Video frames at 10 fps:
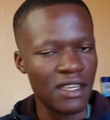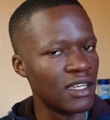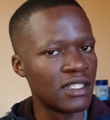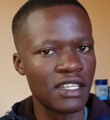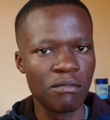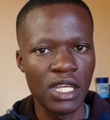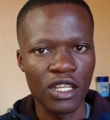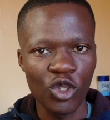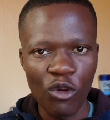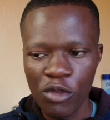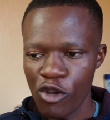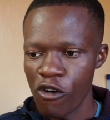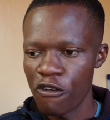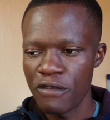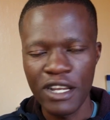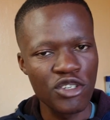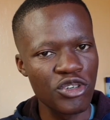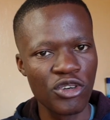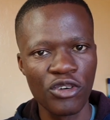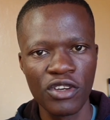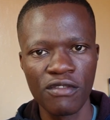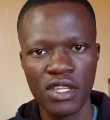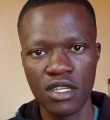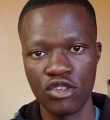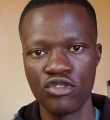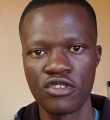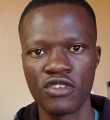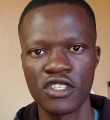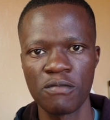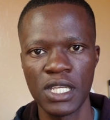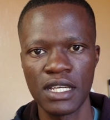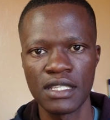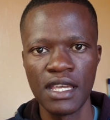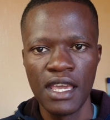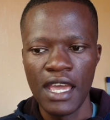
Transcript: It can be anatomical, functional, even in neurotransmitters.